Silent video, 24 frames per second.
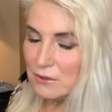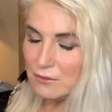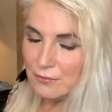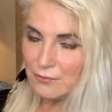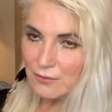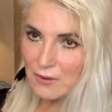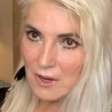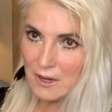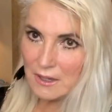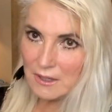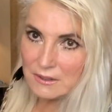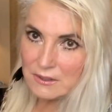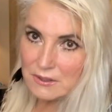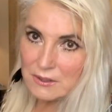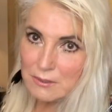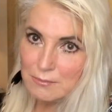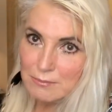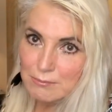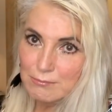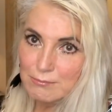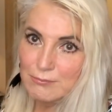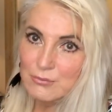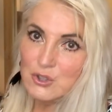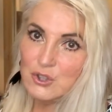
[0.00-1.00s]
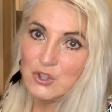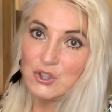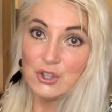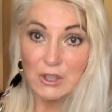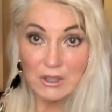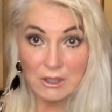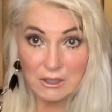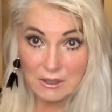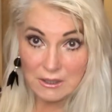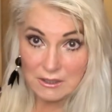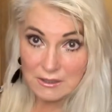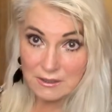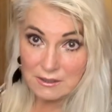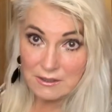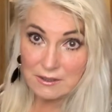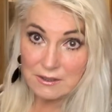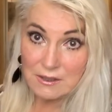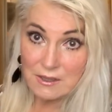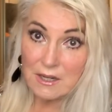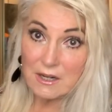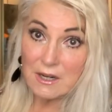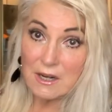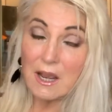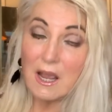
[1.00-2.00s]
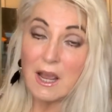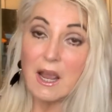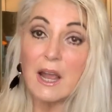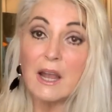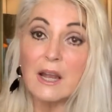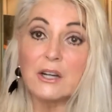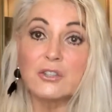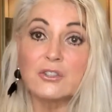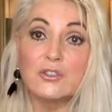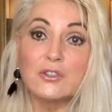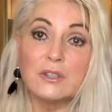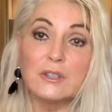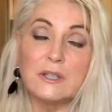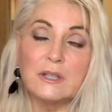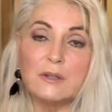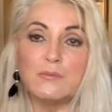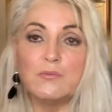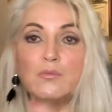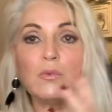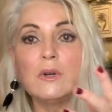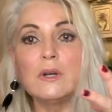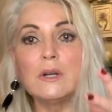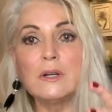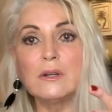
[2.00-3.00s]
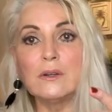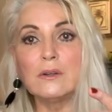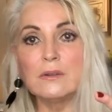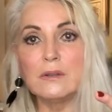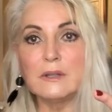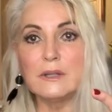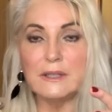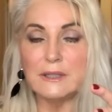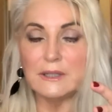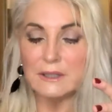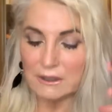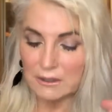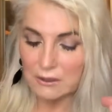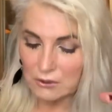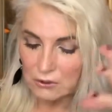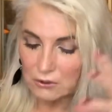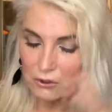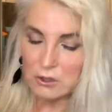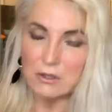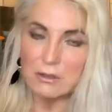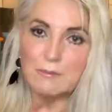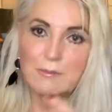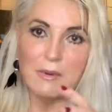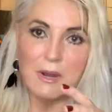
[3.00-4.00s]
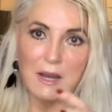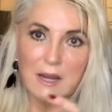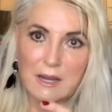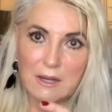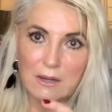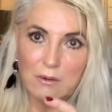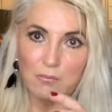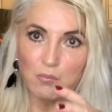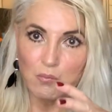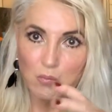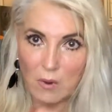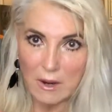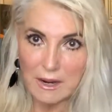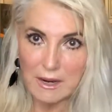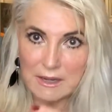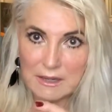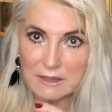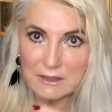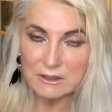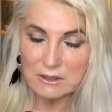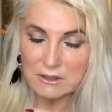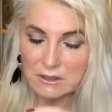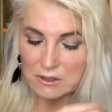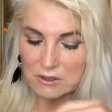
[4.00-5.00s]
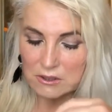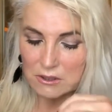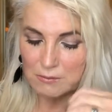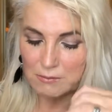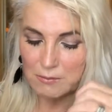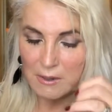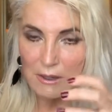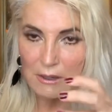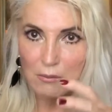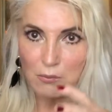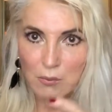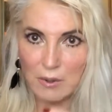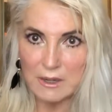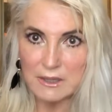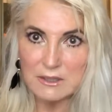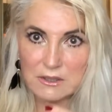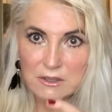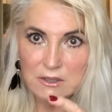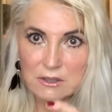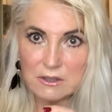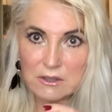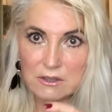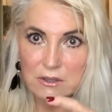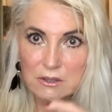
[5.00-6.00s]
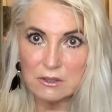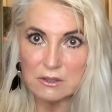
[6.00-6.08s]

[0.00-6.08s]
to find some jeans that actually will adhere to my waist because my waist is